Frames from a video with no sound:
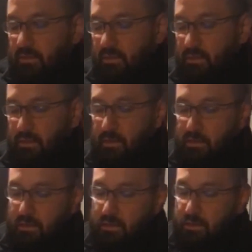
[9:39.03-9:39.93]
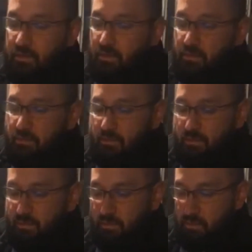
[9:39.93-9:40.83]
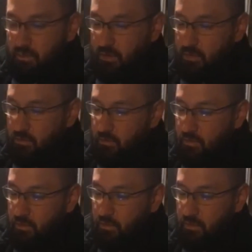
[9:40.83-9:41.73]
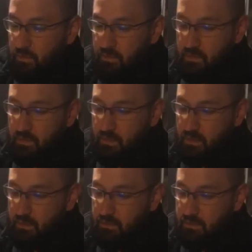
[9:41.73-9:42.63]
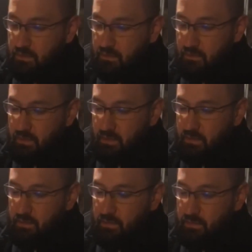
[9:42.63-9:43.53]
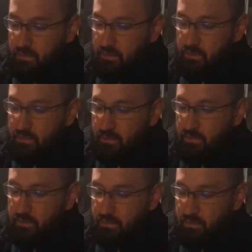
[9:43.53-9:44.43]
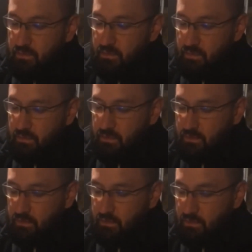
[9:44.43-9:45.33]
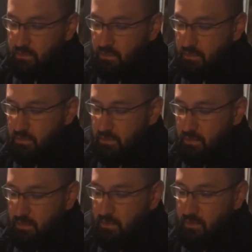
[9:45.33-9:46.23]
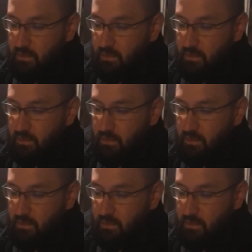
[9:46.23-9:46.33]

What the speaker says: (no one is talking)